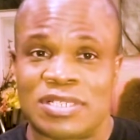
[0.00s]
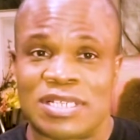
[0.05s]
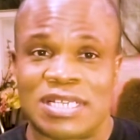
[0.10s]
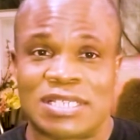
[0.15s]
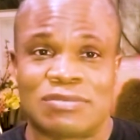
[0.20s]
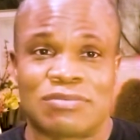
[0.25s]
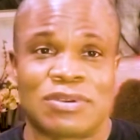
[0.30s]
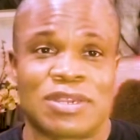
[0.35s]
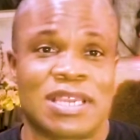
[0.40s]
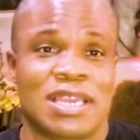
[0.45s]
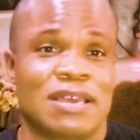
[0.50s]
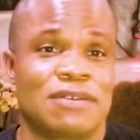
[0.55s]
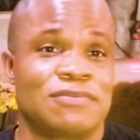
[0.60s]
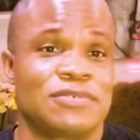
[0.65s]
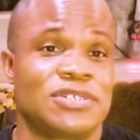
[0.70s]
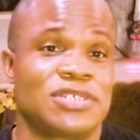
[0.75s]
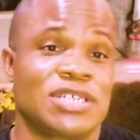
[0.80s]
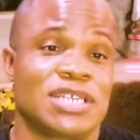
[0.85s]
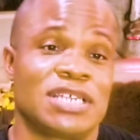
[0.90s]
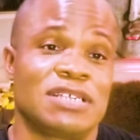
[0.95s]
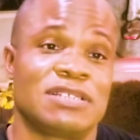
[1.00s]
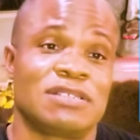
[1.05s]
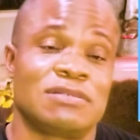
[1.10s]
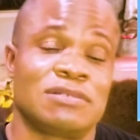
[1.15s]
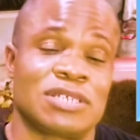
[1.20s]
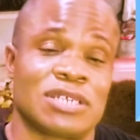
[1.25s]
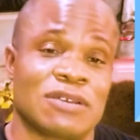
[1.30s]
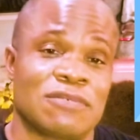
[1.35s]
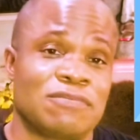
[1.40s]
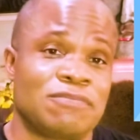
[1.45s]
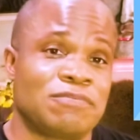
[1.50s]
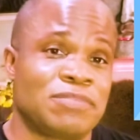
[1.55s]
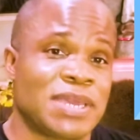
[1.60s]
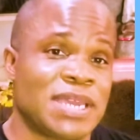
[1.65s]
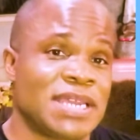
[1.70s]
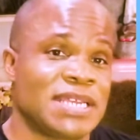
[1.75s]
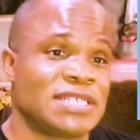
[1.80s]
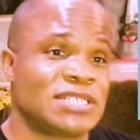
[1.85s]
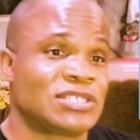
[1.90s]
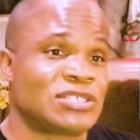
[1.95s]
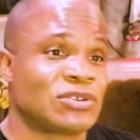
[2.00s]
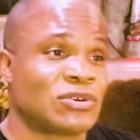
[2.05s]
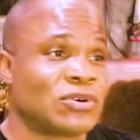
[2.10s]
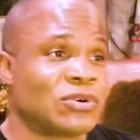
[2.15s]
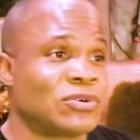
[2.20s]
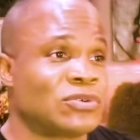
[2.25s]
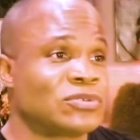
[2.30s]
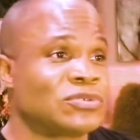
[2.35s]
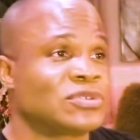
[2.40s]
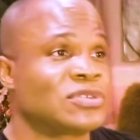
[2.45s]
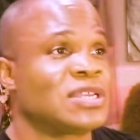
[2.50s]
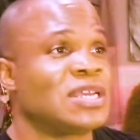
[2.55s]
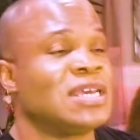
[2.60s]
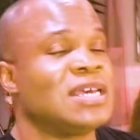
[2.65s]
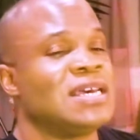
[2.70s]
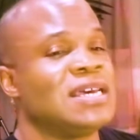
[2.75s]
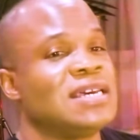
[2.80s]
That's where you have your Jeff Bezos.